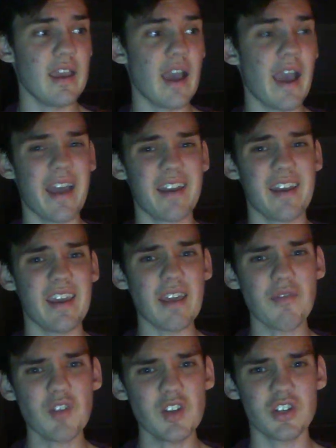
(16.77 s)
And
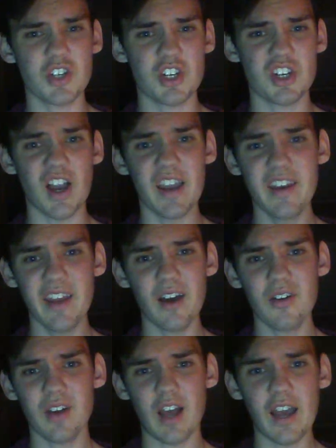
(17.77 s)
even
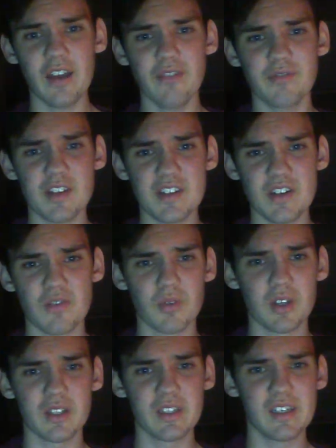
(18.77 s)
Shinedown kind of doesn't
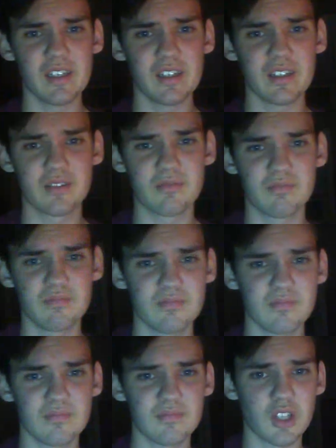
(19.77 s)
really
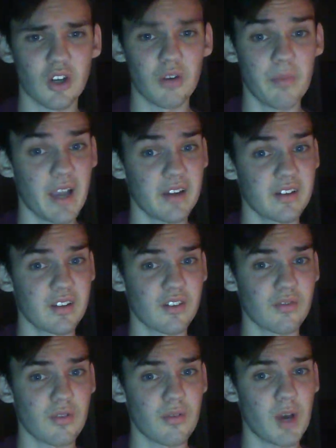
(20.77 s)
go back to
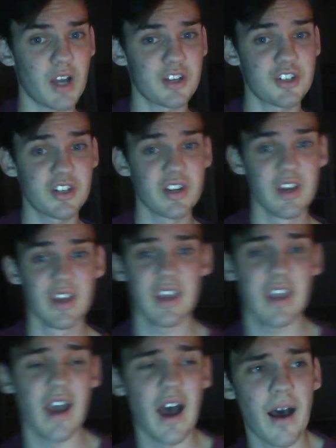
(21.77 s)
this one much
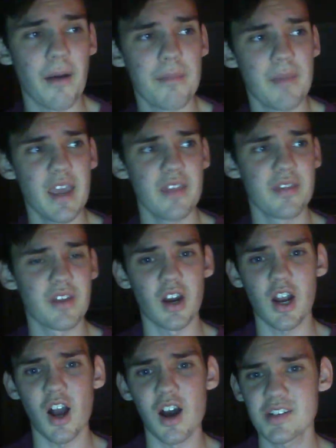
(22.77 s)
um, in
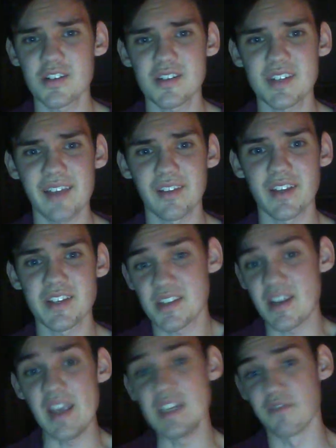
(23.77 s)
their concert set
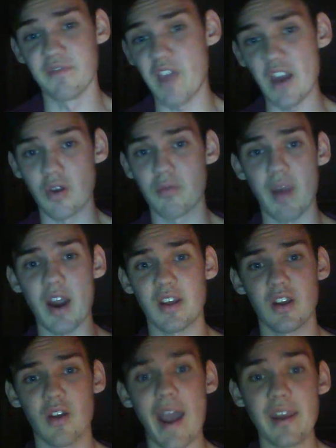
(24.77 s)
list. It's very rare to
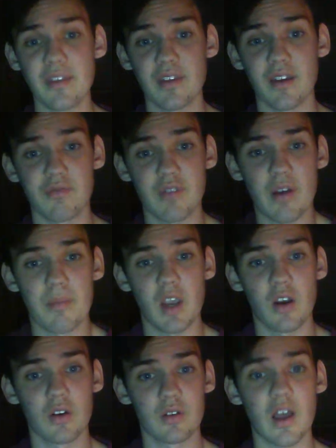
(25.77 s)
hear anything from
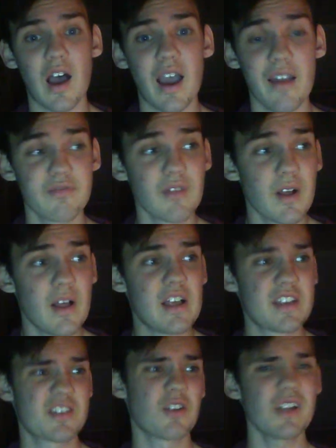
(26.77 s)
here live.
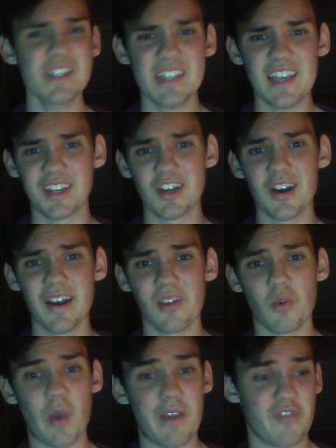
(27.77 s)
So let's get the good out of
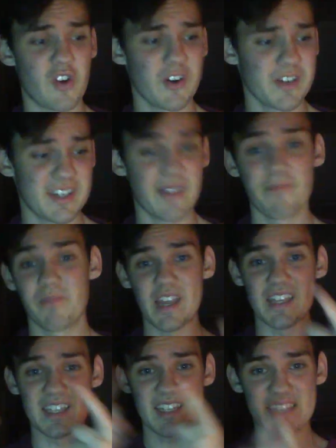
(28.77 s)
the way first.
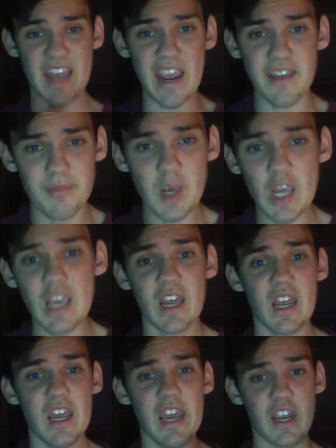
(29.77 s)
Save Me
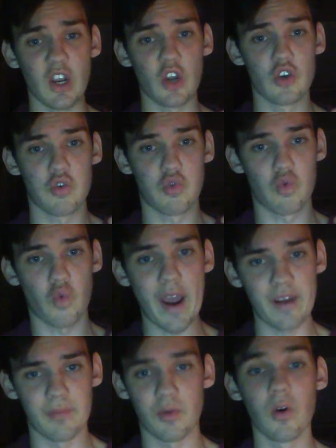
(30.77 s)

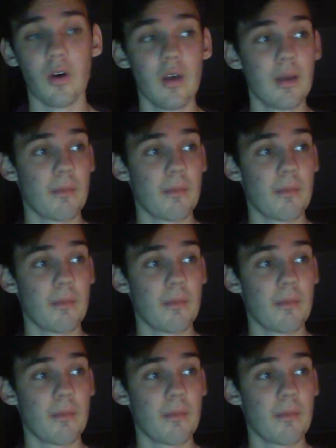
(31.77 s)
incredible.